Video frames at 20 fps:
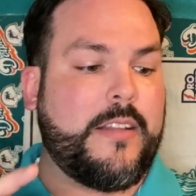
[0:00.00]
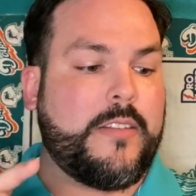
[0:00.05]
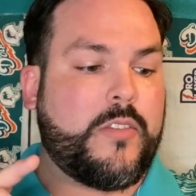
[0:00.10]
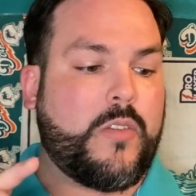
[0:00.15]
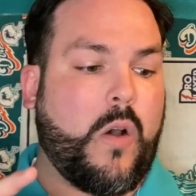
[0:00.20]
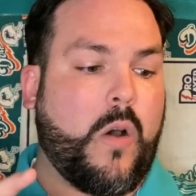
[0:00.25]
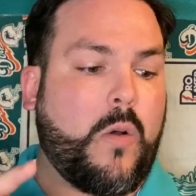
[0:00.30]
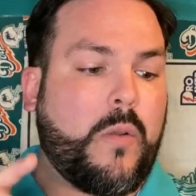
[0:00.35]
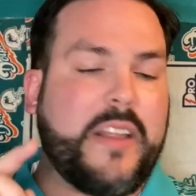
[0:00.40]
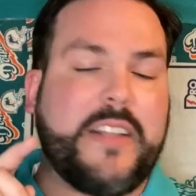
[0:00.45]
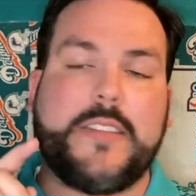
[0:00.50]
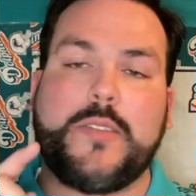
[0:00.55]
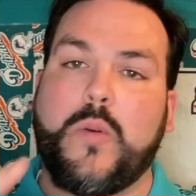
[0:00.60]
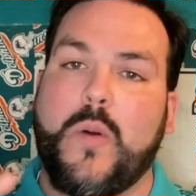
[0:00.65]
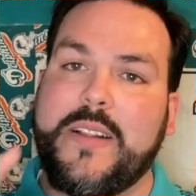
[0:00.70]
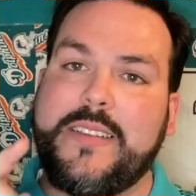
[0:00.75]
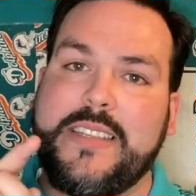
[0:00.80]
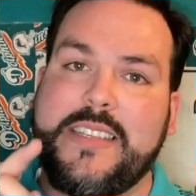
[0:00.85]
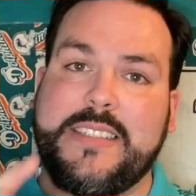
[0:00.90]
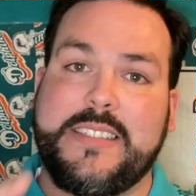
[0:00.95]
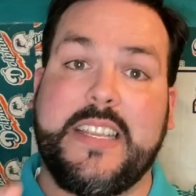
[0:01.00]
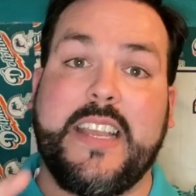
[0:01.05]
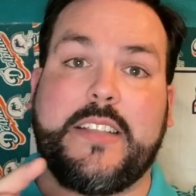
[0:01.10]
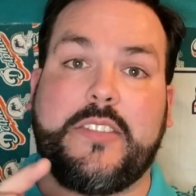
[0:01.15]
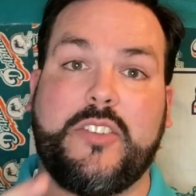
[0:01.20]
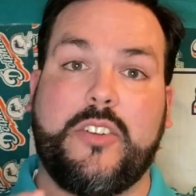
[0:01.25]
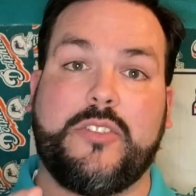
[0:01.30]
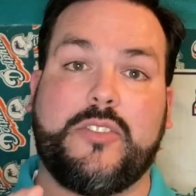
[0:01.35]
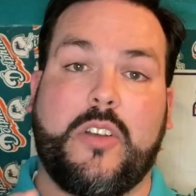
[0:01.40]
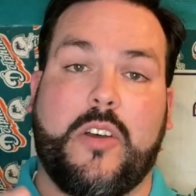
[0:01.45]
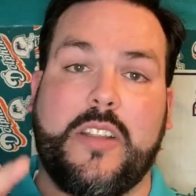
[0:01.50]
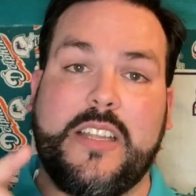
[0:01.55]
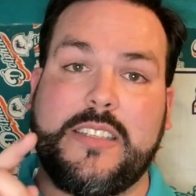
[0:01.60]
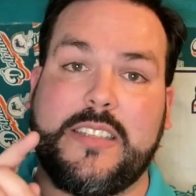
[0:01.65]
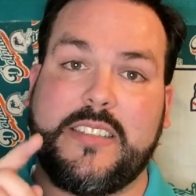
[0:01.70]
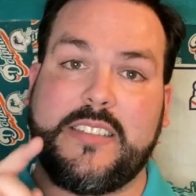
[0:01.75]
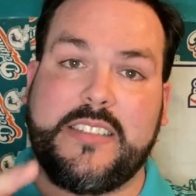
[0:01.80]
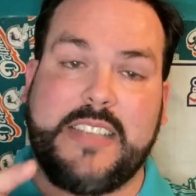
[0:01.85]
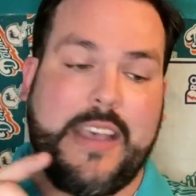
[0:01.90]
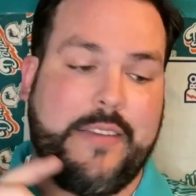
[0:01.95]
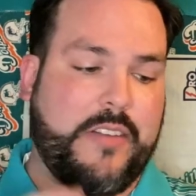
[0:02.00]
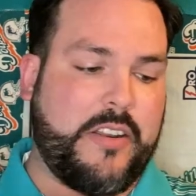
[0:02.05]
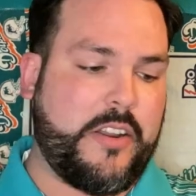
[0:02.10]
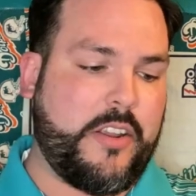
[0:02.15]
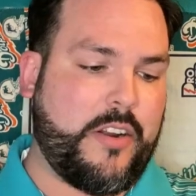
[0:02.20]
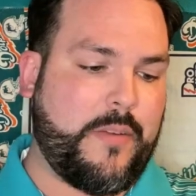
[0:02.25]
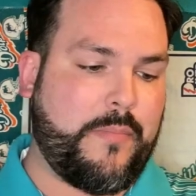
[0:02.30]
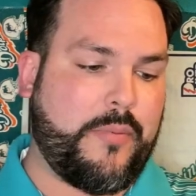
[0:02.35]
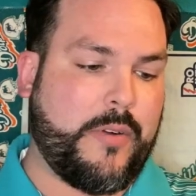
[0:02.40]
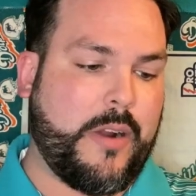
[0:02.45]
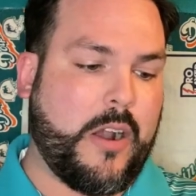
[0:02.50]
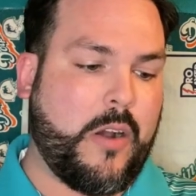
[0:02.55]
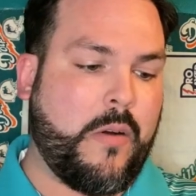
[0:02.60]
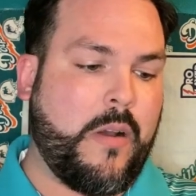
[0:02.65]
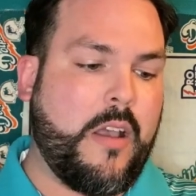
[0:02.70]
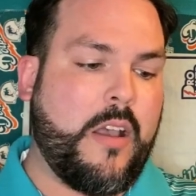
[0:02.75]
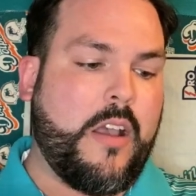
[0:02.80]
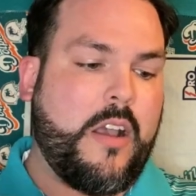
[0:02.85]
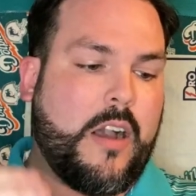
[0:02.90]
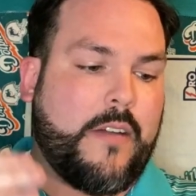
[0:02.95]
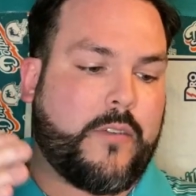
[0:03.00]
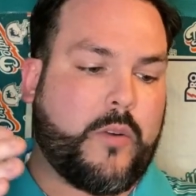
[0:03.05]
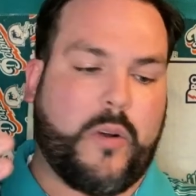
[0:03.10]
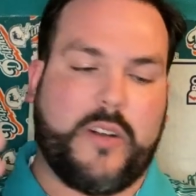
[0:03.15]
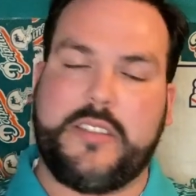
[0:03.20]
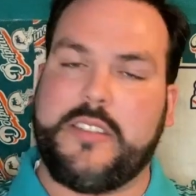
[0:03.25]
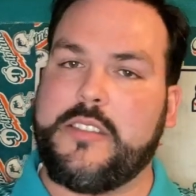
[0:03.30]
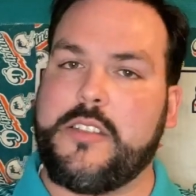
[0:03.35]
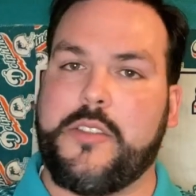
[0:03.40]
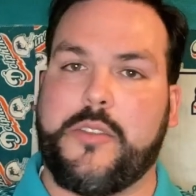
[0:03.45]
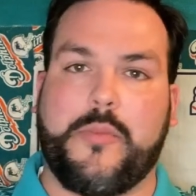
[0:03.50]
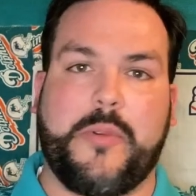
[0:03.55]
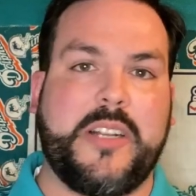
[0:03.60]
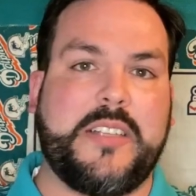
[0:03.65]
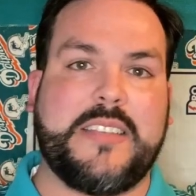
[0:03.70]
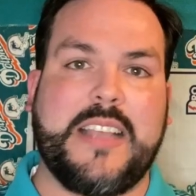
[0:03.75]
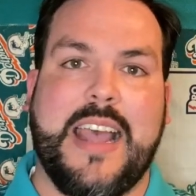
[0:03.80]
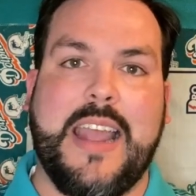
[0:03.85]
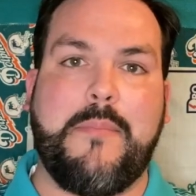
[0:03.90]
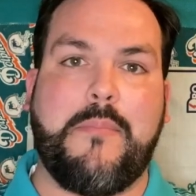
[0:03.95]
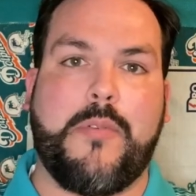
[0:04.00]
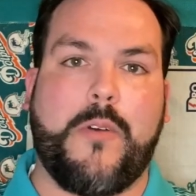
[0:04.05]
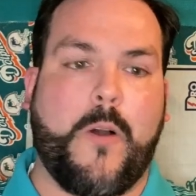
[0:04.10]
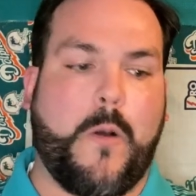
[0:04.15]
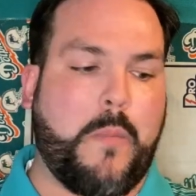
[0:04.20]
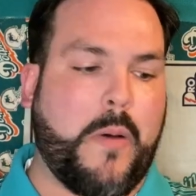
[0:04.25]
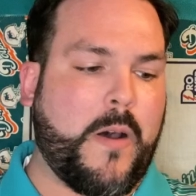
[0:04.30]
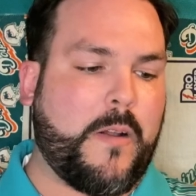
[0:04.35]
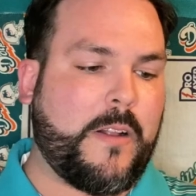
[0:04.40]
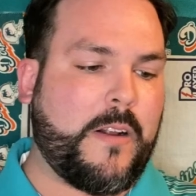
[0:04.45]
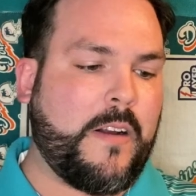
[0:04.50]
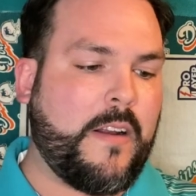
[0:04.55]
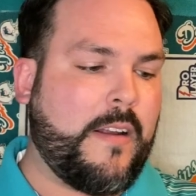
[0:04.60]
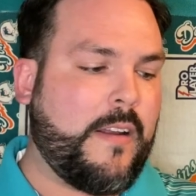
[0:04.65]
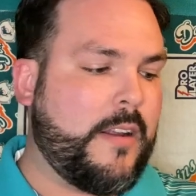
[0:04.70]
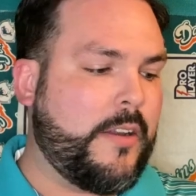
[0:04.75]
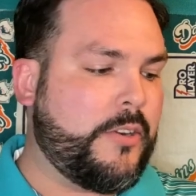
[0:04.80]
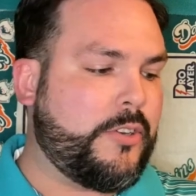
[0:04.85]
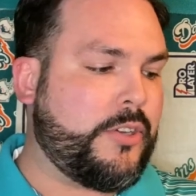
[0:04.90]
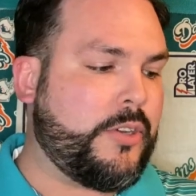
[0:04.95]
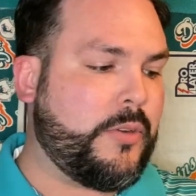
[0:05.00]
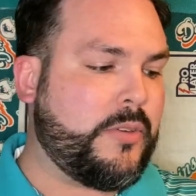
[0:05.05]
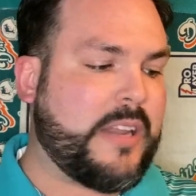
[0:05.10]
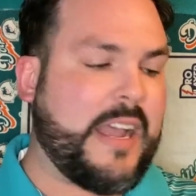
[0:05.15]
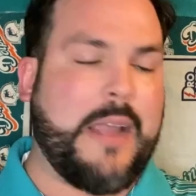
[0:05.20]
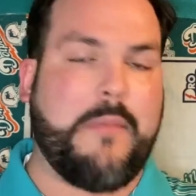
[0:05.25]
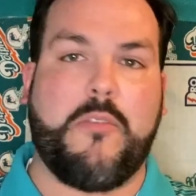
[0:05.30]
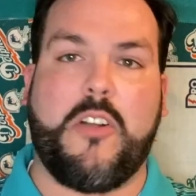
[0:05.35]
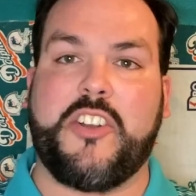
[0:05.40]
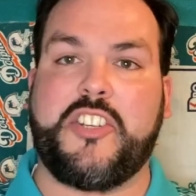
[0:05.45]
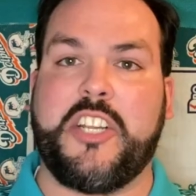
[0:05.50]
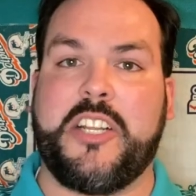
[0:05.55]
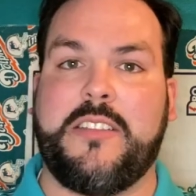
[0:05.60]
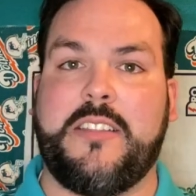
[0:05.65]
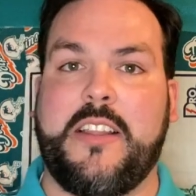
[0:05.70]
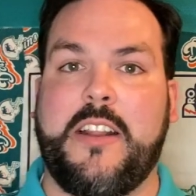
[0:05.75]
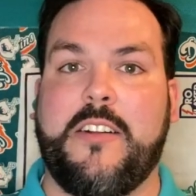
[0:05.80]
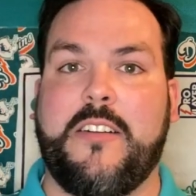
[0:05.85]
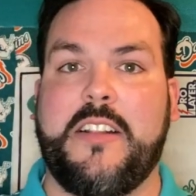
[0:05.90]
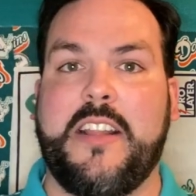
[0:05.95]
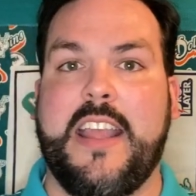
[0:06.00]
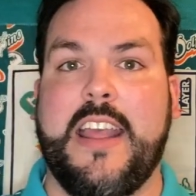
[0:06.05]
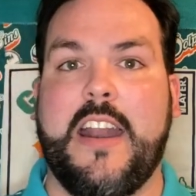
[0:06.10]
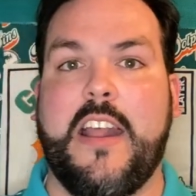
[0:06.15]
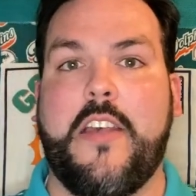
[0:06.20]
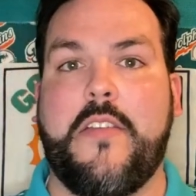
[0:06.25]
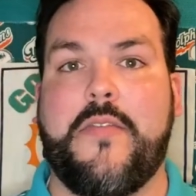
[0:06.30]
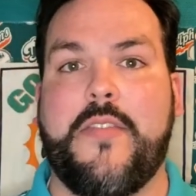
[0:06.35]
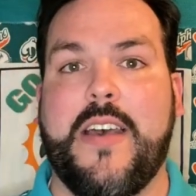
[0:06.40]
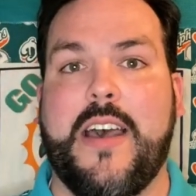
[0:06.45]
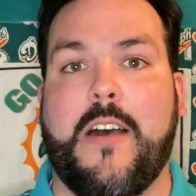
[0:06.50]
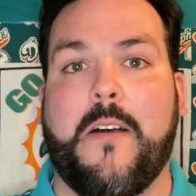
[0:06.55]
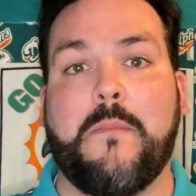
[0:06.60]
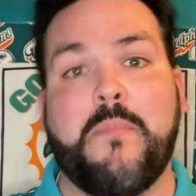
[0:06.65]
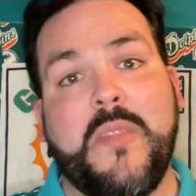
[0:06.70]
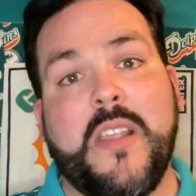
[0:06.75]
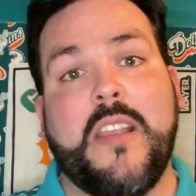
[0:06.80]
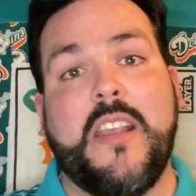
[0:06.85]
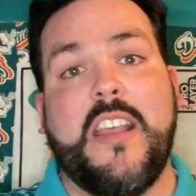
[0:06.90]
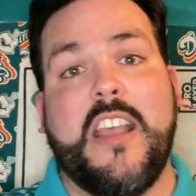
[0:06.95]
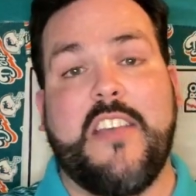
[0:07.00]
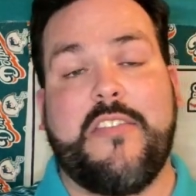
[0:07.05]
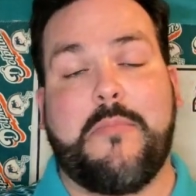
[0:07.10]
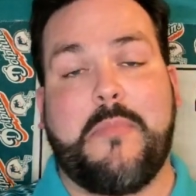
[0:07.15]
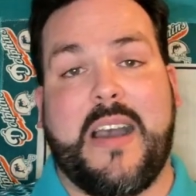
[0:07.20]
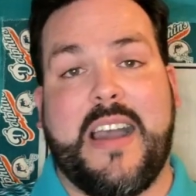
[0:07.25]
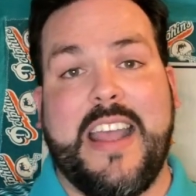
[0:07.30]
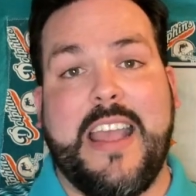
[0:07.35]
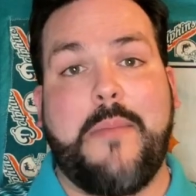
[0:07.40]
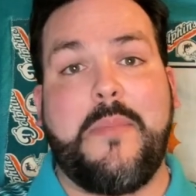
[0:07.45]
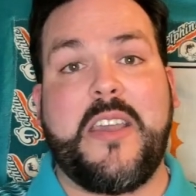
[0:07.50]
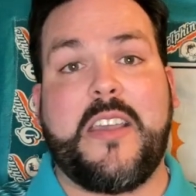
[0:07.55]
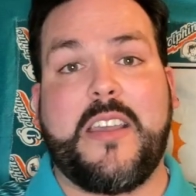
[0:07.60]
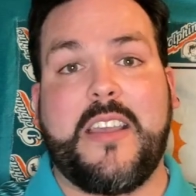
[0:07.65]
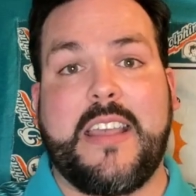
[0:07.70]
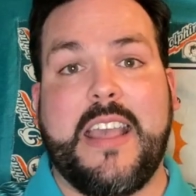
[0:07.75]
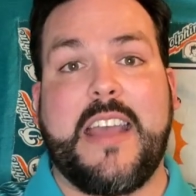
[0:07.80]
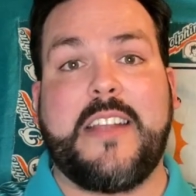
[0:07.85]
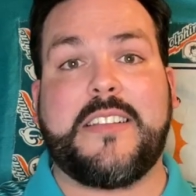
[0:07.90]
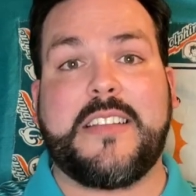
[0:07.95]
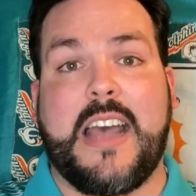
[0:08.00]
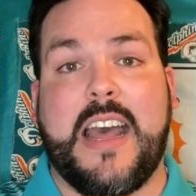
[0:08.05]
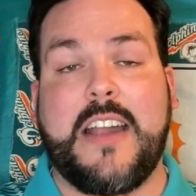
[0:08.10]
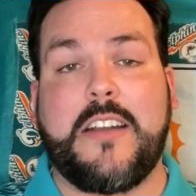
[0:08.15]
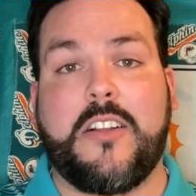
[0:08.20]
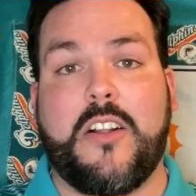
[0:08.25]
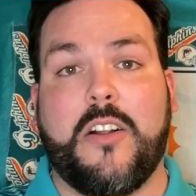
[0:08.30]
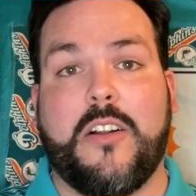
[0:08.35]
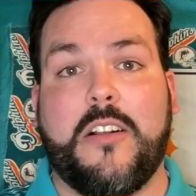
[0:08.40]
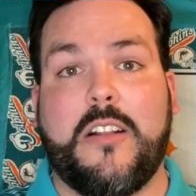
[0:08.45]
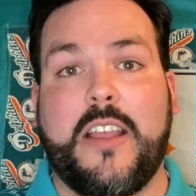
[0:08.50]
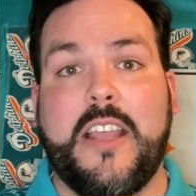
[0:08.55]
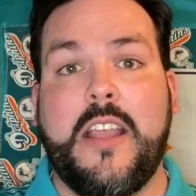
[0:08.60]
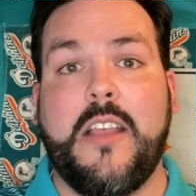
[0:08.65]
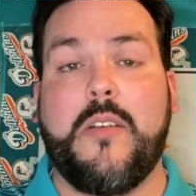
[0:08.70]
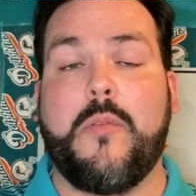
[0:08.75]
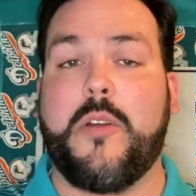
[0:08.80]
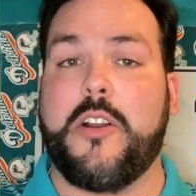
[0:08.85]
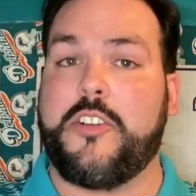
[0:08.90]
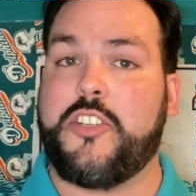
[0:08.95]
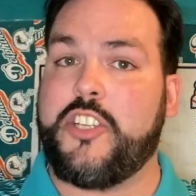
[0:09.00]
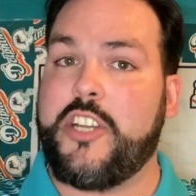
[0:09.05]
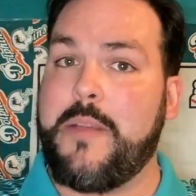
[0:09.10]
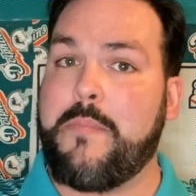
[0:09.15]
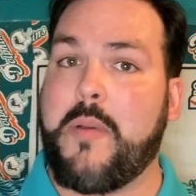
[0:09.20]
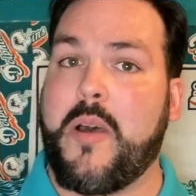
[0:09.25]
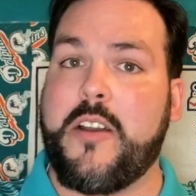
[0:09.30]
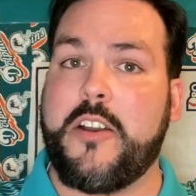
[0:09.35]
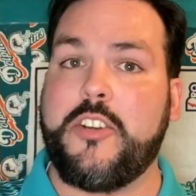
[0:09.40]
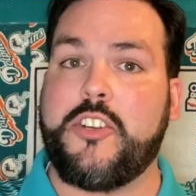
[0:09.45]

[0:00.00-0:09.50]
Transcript: Only 26 years old. He's a 7-year pro. Of course, he's a 3-time Pro Bowler, 2-time rushing leader in the NFL. If Miami could get Todd Gurley with a chip on his